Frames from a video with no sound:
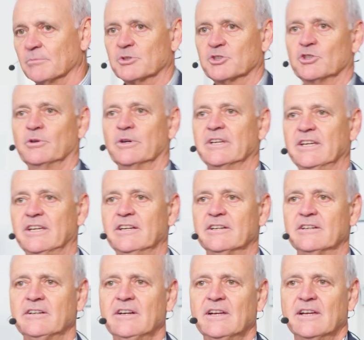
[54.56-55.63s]
we're showing
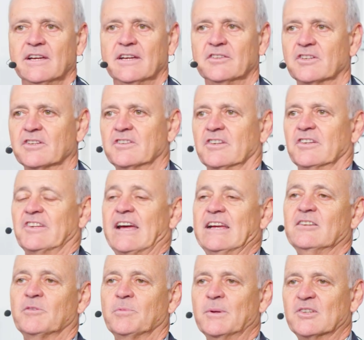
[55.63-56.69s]
here is it's
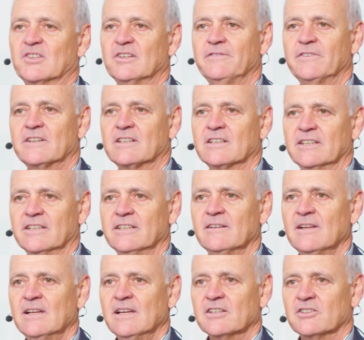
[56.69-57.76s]
designed specifically
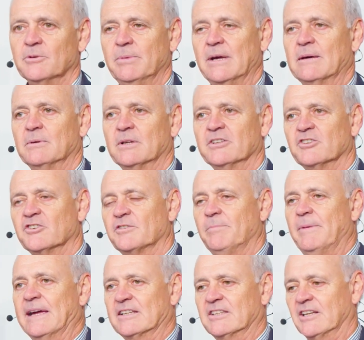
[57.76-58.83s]
to be able to
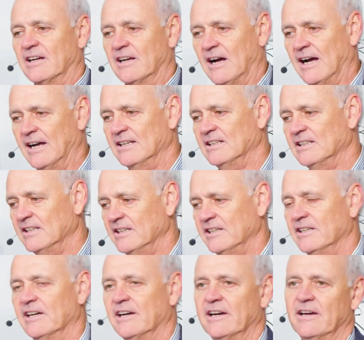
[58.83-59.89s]
inspect
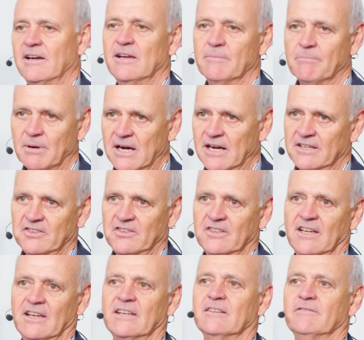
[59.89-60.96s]
highly embossed
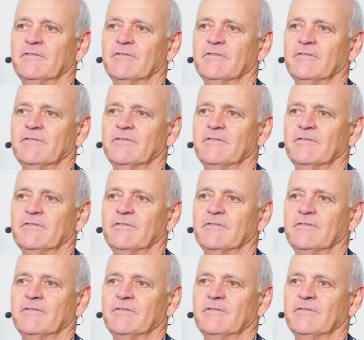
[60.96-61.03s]
and